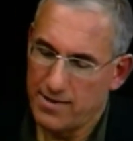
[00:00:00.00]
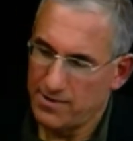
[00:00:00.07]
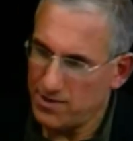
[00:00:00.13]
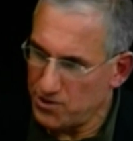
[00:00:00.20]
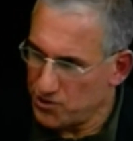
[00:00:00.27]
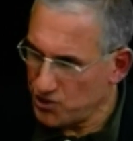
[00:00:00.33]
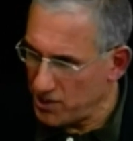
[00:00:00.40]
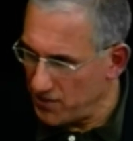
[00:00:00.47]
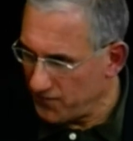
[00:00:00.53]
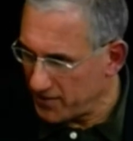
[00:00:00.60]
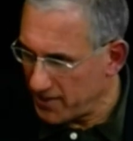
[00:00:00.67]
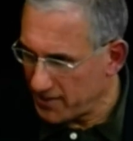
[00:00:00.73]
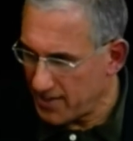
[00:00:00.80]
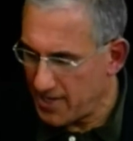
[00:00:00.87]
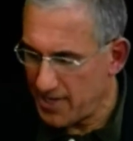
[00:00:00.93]
The chief's
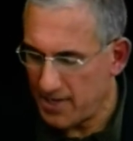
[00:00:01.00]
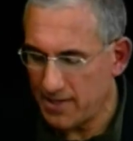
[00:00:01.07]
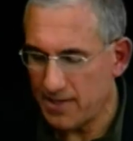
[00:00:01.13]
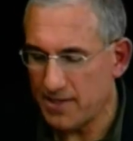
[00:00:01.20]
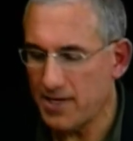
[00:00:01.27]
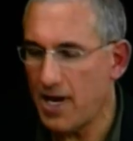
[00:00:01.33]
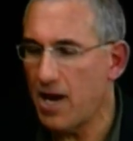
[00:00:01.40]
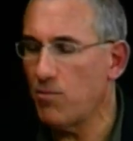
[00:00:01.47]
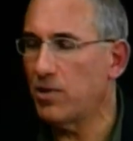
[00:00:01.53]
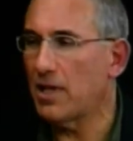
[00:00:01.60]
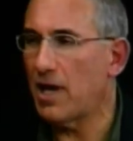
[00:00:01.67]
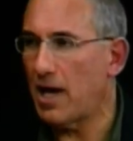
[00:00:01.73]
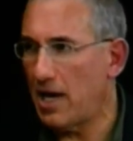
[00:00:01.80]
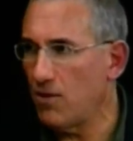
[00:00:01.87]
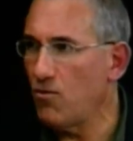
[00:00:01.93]
at the head of the table.
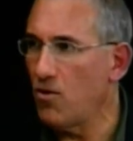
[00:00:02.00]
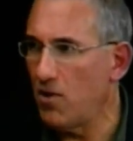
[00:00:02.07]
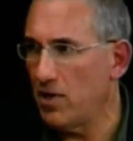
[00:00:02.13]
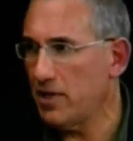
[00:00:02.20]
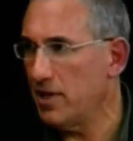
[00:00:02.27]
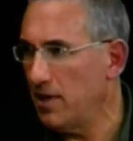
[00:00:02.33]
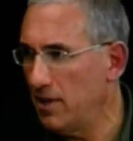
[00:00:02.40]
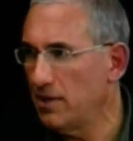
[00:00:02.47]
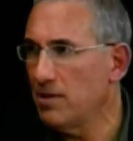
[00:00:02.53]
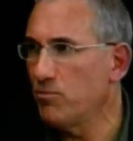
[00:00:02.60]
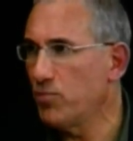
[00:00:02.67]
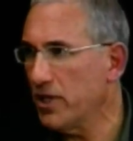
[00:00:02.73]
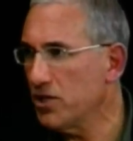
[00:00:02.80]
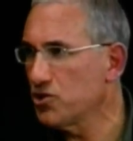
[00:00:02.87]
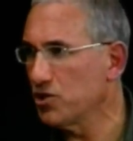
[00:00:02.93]
I walk in, the
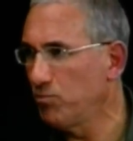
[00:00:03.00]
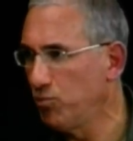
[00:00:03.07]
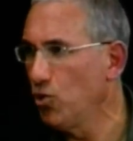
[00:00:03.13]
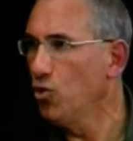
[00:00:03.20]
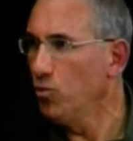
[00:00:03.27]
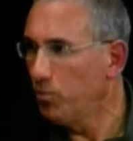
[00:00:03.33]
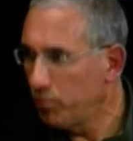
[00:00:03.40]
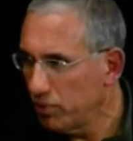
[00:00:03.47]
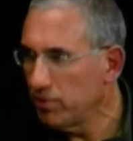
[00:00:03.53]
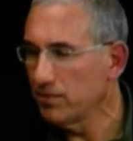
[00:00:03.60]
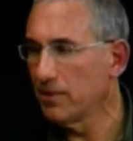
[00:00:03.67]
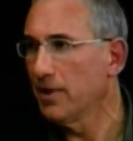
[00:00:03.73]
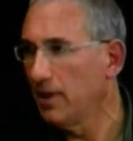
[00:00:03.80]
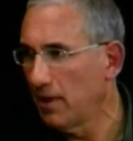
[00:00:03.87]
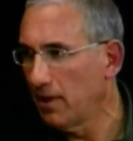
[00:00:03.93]
big jaboop,
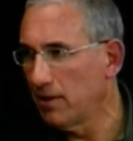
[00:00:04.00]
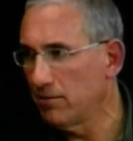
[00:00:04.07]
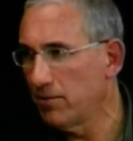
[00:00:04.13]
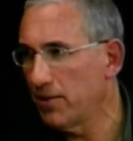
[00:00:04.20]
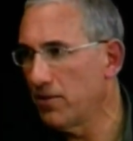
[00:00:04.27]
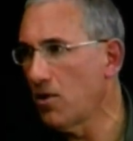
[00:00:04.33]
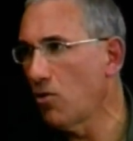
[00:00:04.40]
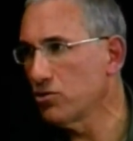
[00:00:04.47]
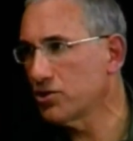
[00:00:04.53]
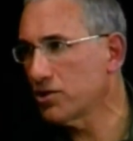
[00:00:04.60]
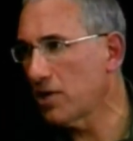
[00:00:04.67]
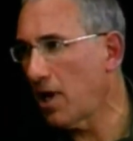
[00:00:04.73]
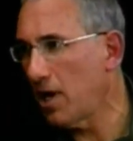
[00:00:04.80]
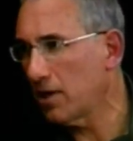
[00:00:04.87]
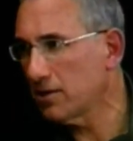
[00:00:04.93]
you know, mm-hmm. with no
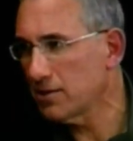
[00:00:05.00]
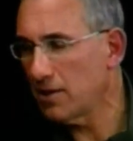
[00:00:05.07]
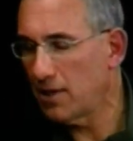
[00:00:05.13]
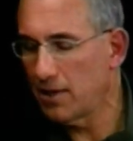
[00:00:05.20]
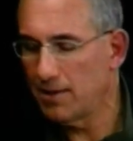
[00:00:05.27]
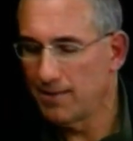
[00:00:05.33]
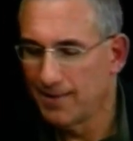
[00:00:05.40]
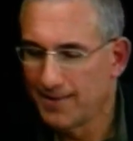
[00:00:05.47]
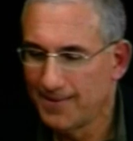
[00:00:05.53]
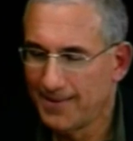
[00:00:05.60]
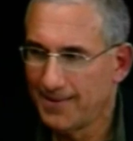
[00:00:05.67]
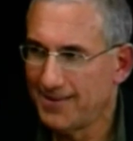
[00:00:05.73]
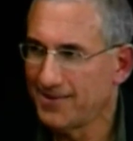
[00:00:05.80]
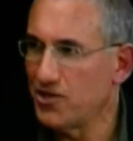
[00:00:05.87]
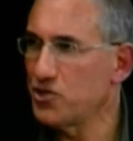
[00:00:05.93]
socks on.
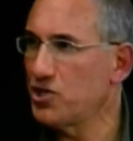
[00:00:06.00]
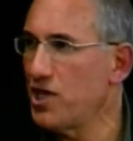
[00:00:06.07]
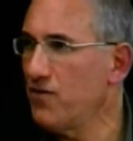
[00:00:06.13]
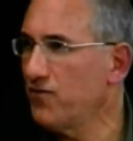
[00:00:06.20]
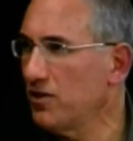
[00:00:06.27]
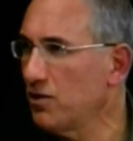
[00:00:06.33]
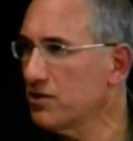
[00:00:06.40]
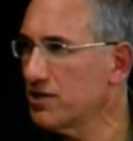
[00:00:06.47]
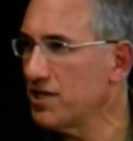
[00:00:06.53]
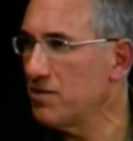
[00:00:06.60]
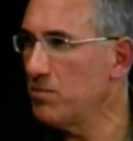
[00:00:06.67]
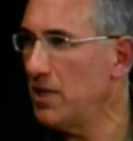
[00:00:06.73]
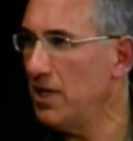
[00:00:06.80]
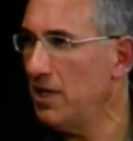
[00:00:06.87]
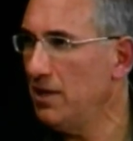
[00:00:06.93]
The chief looks at
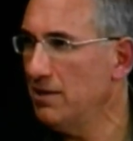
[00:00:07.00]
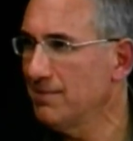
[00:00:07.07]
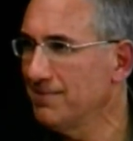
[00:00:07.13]
me,